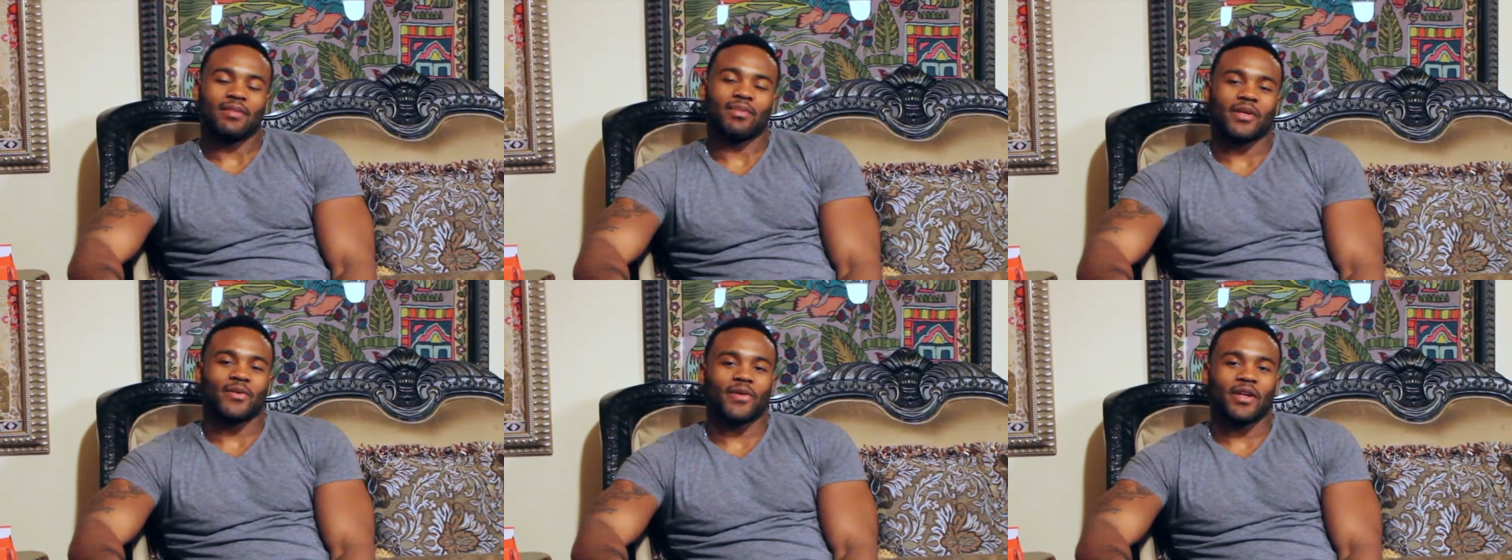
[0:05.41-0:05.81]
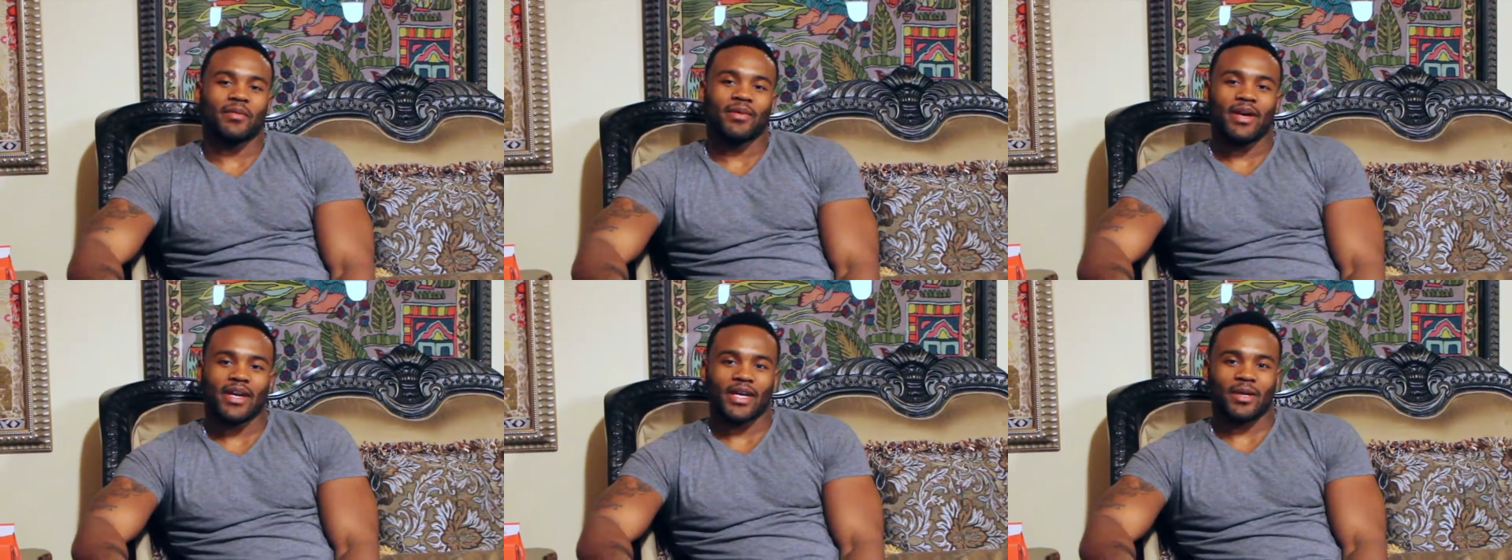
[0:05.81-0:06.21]
I play running
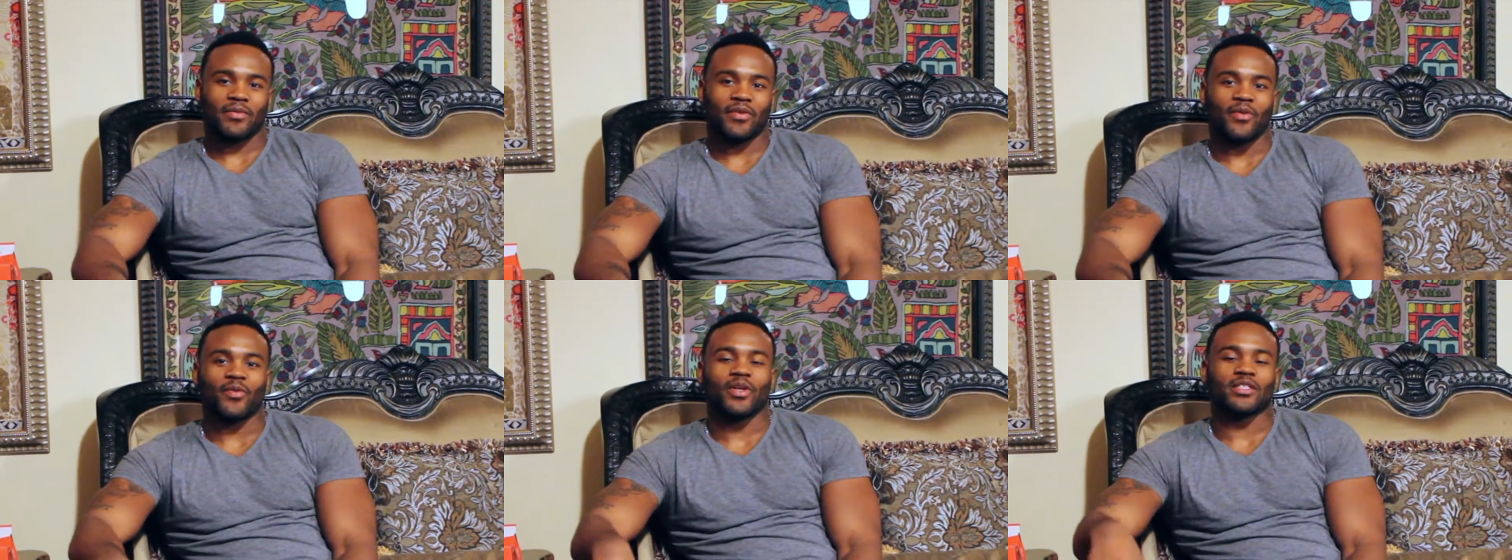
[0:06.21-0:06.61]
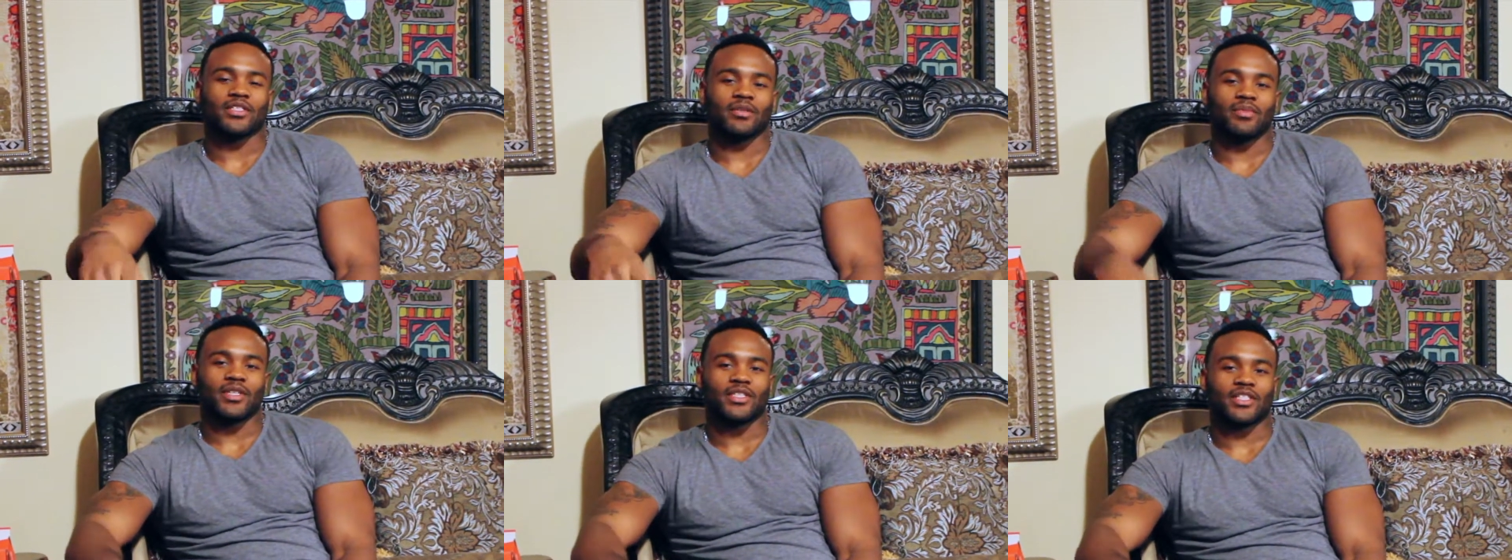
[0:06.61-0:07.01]
back, and I'm from
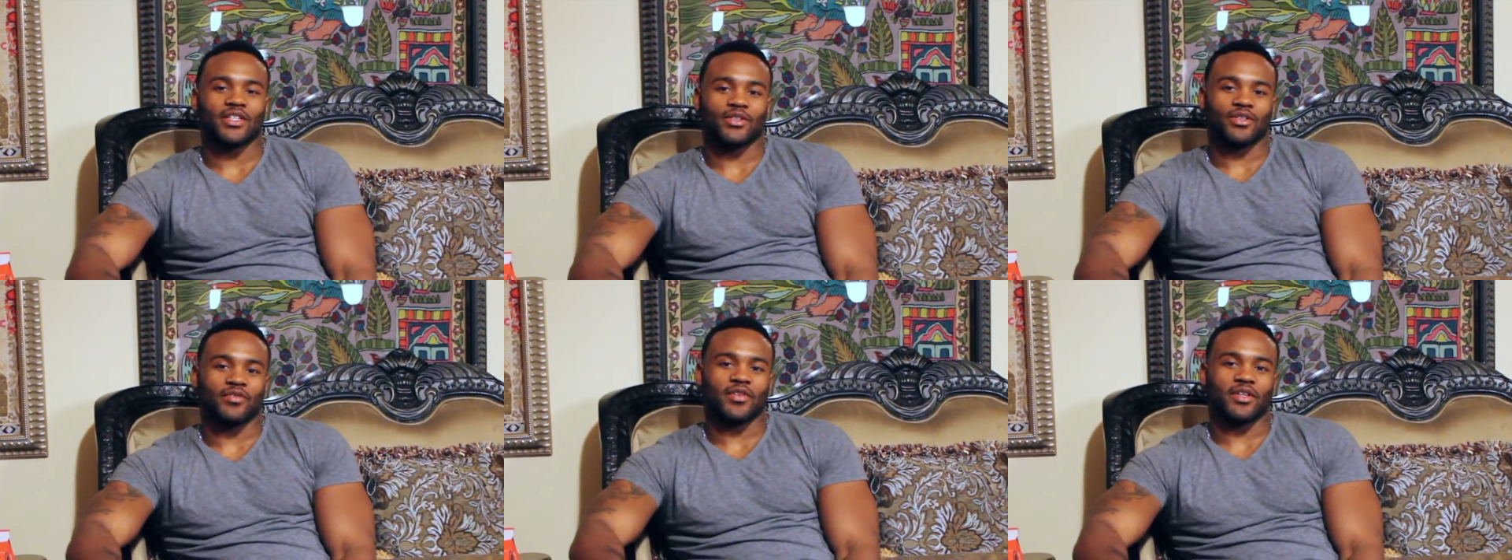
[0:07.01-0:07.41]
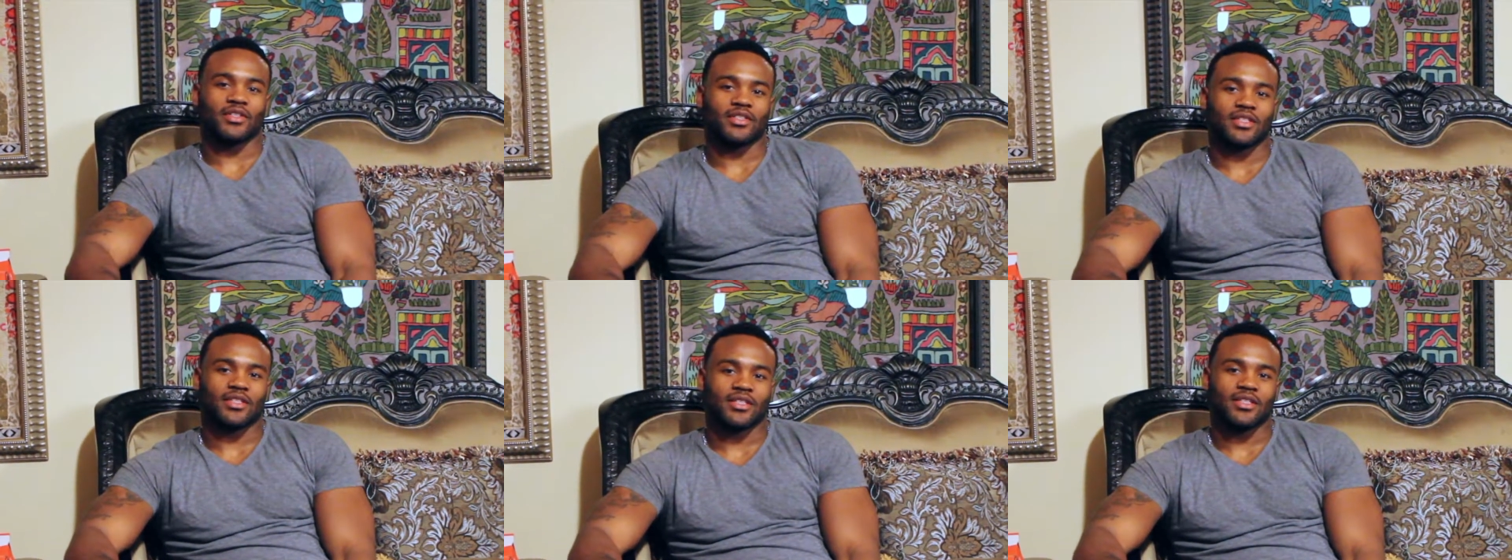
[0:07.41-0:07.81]
Western Michigan University.